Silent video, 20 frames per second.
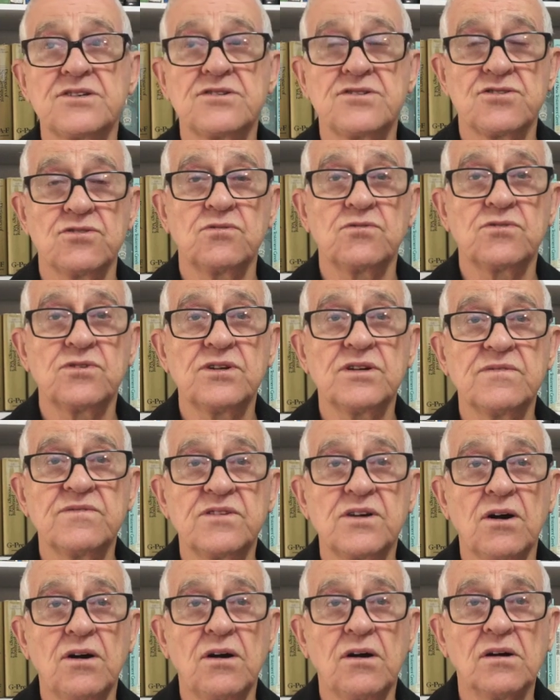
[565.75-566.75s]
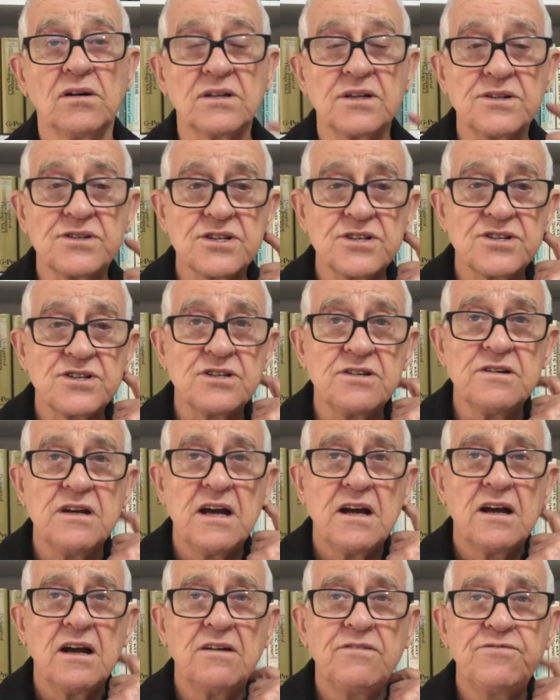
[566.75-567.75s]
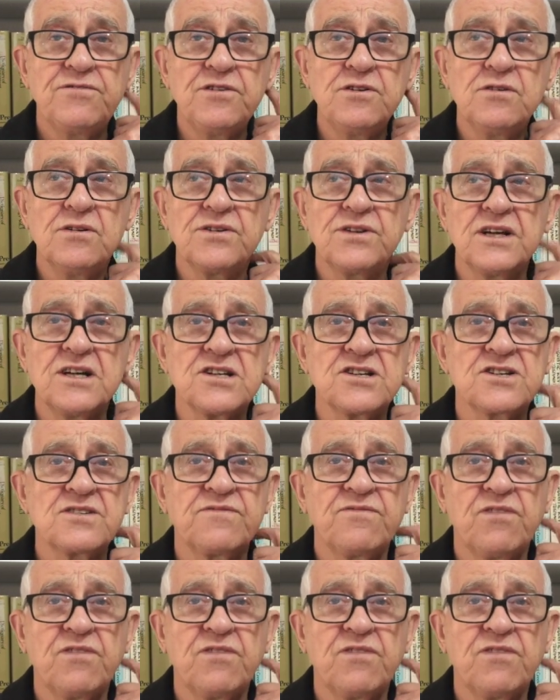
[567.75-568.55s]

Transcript: Children of God, just a, a few of these